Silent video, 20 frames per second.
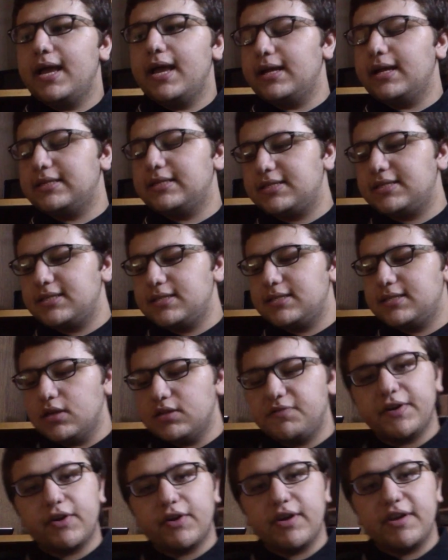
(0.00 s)
It's
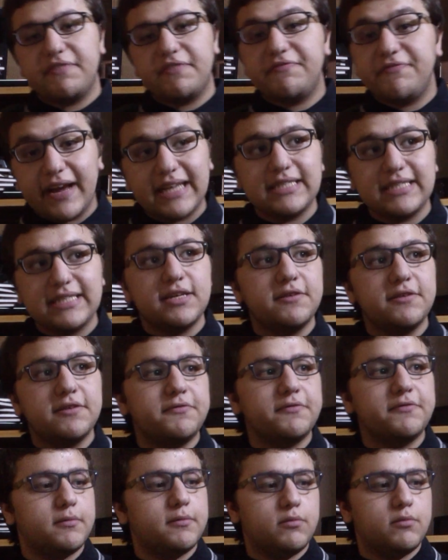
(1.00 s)
not very effective.
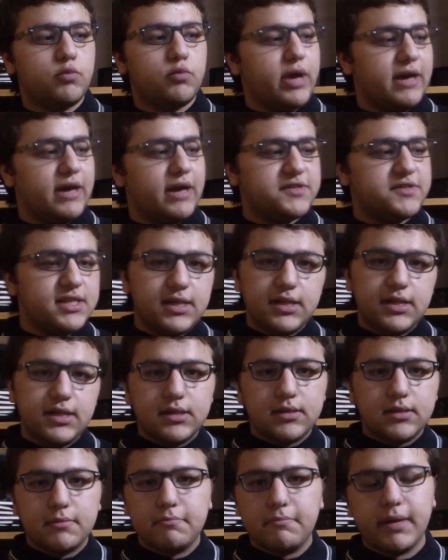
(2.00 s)
We have seen
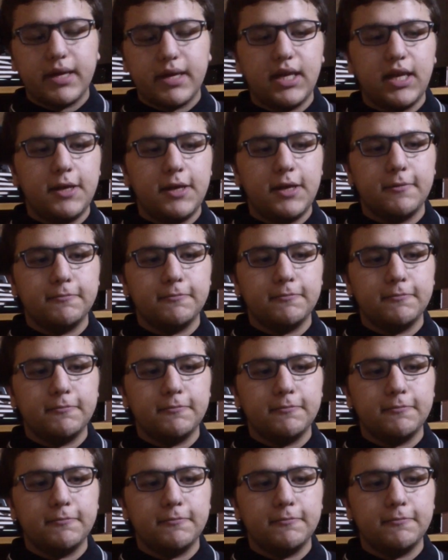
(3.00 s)
many